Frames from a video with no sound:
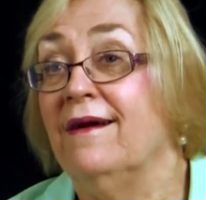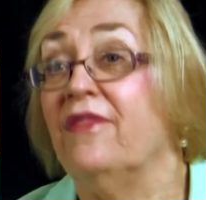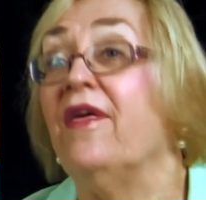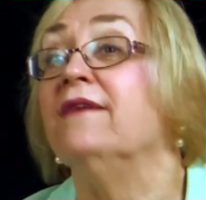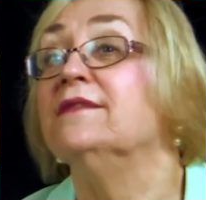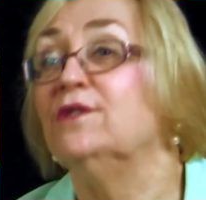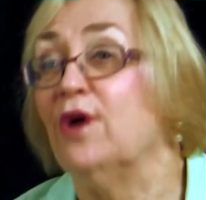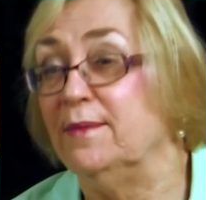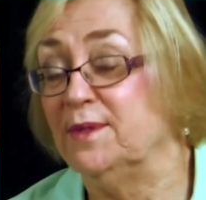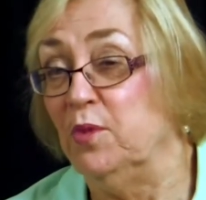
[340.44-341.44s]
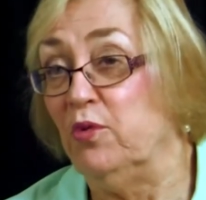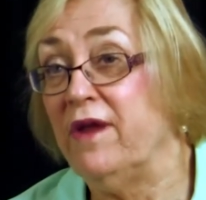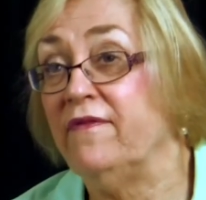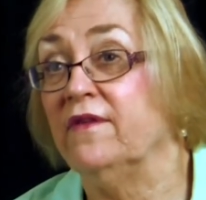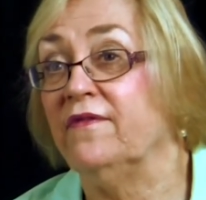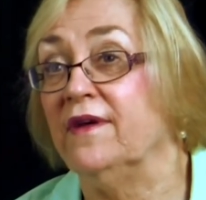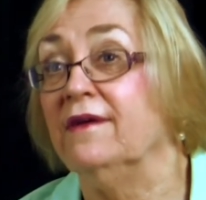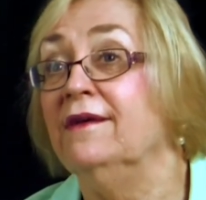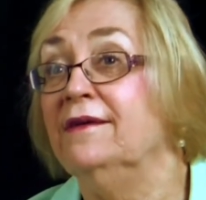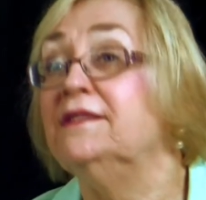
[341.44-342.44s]
a thousand times more effort
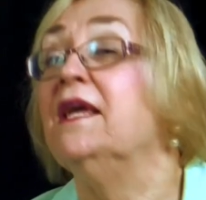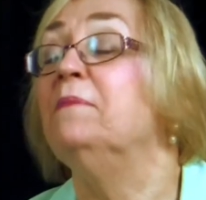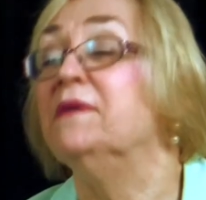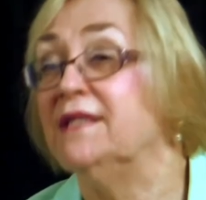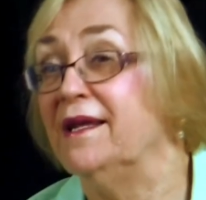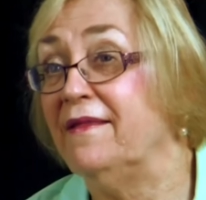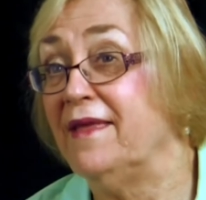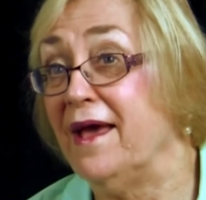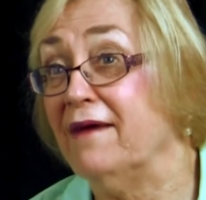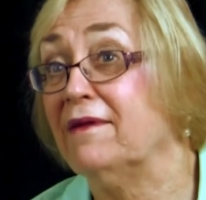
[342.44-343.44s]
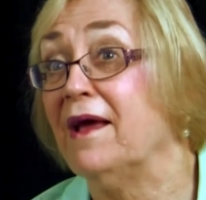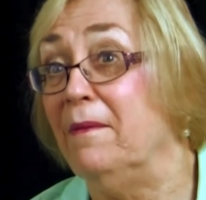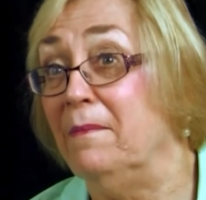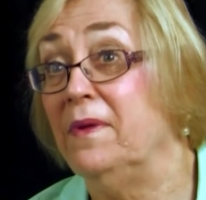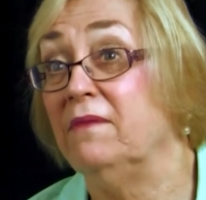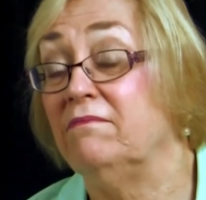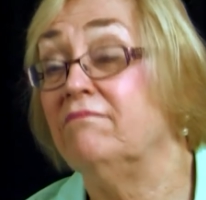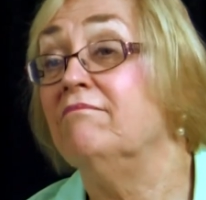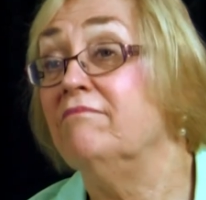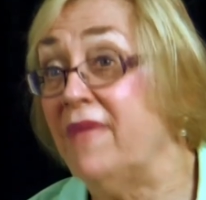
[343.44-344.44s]
for 10% of the outcome, but
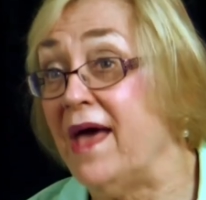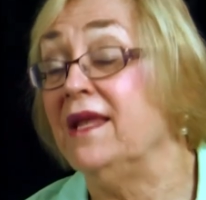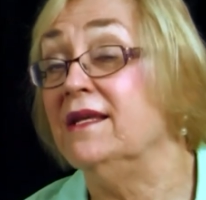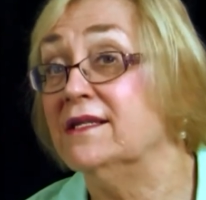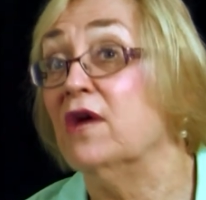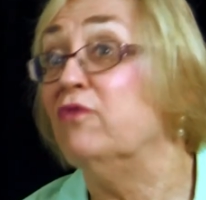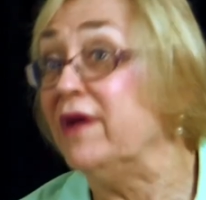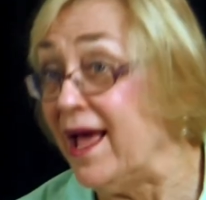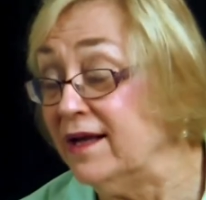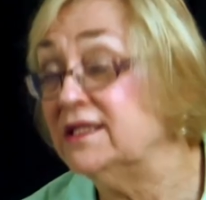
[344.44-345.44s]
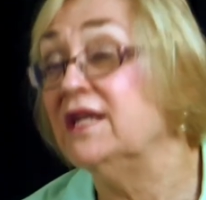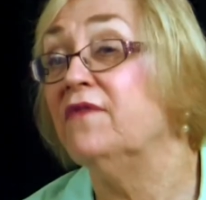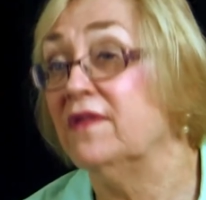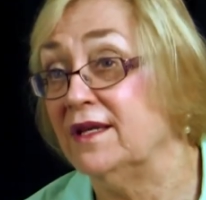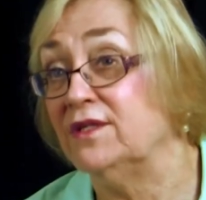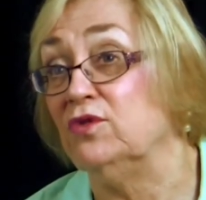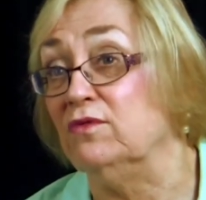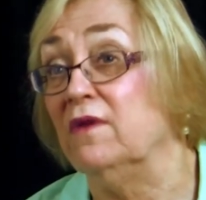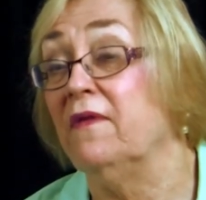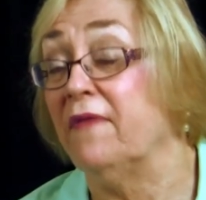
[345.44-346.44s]
that is a reality for these
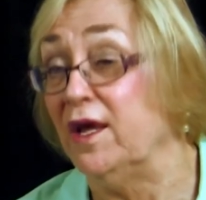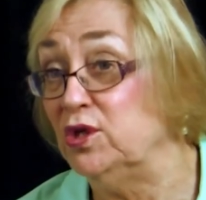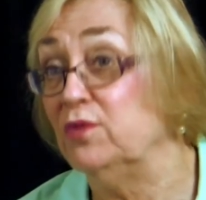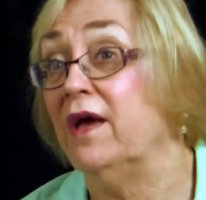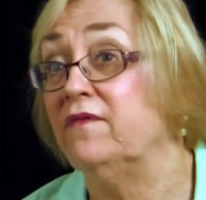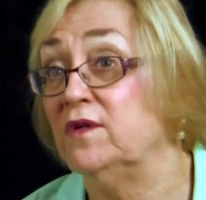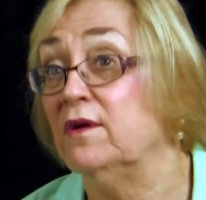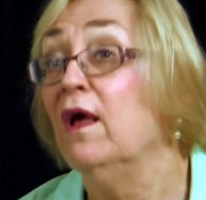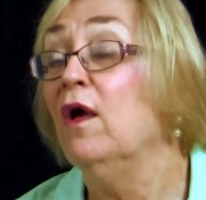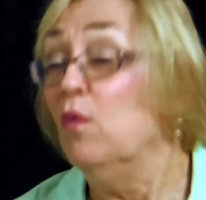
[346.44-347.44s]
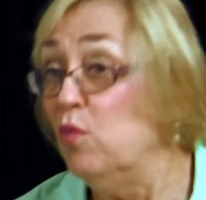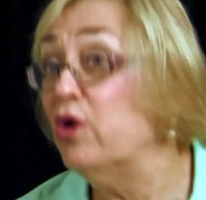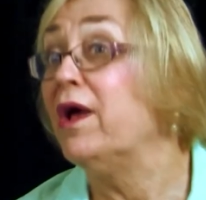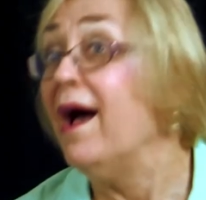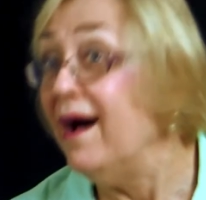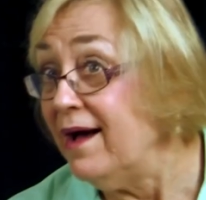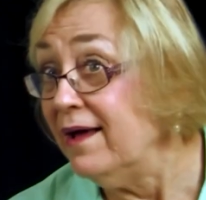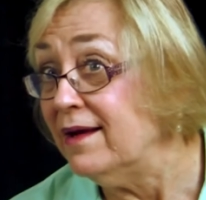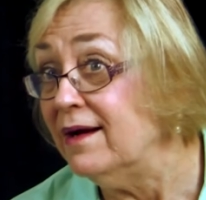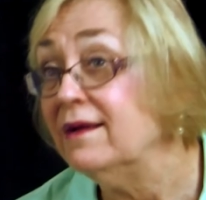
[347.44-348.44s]
children that they do have to work
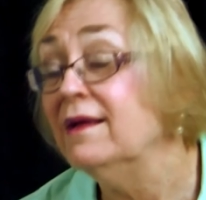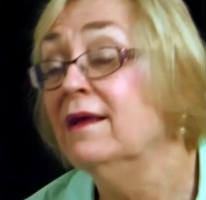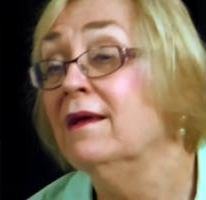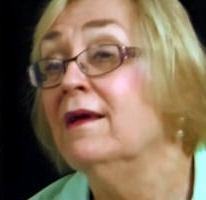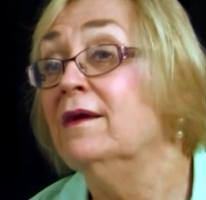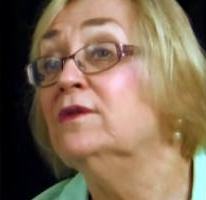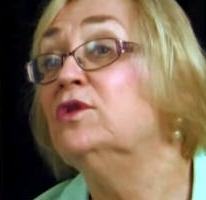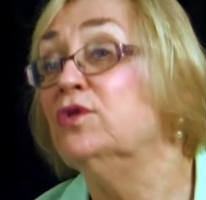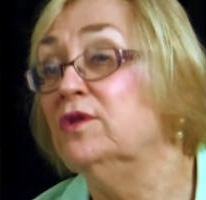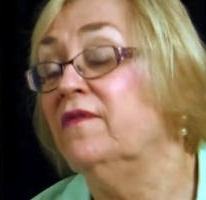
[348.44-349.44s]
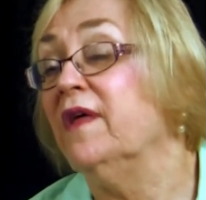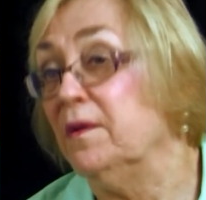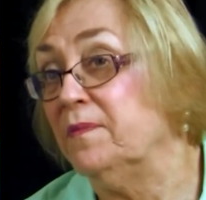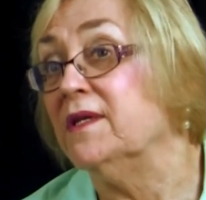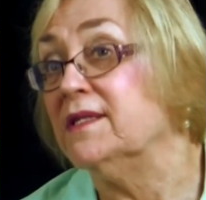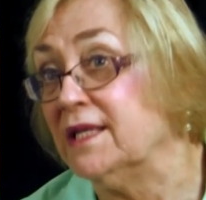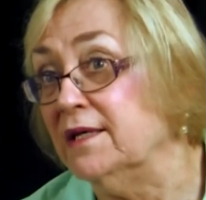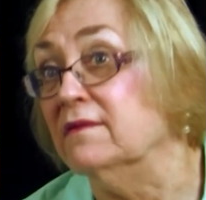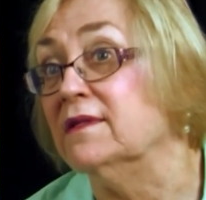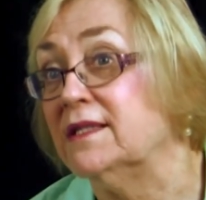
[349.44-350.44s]
harder to develop the
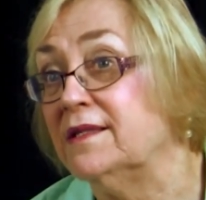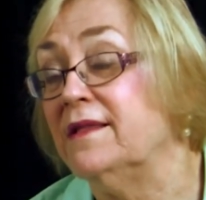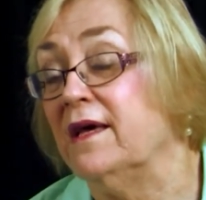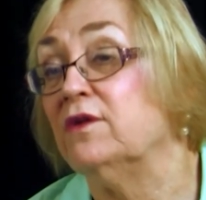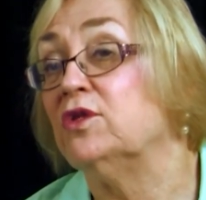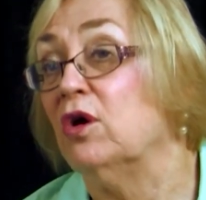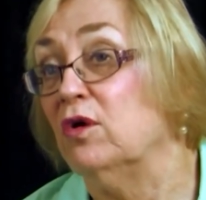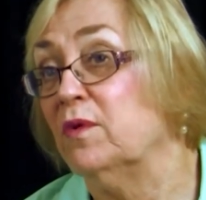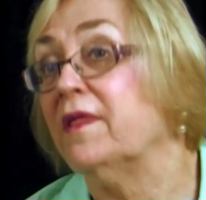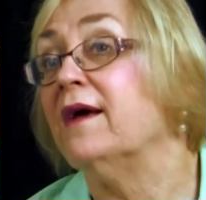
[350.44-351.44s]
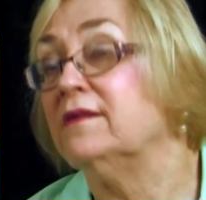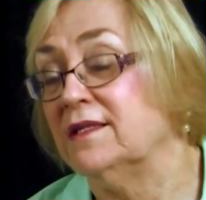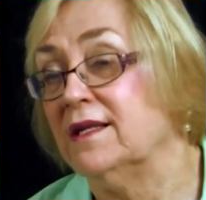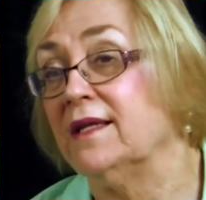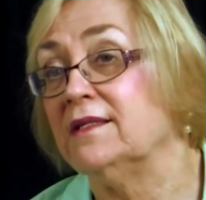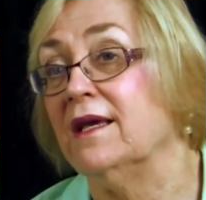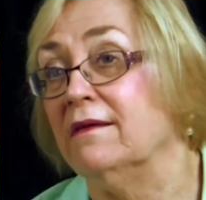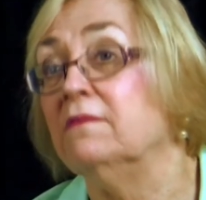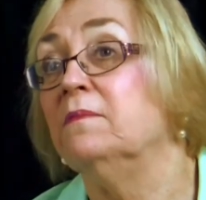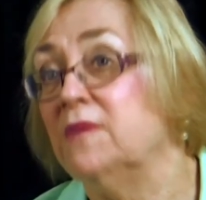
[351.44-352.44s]
skills that a child without dyslexia
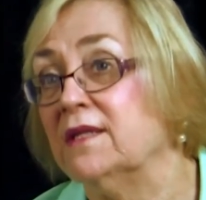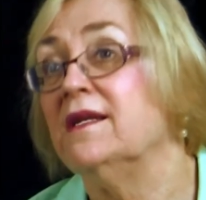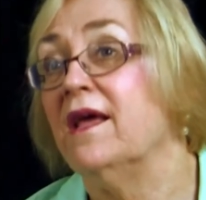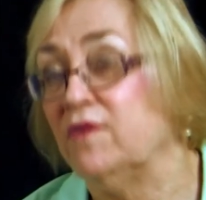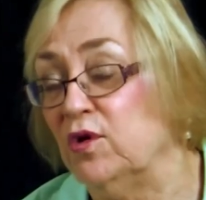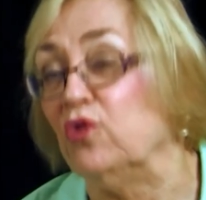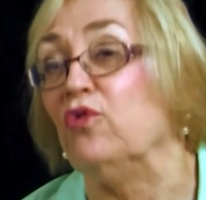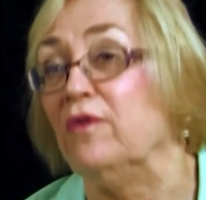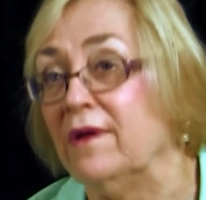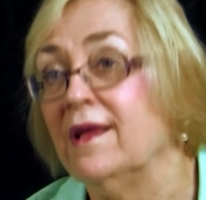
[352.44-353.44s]
doesn't have to do.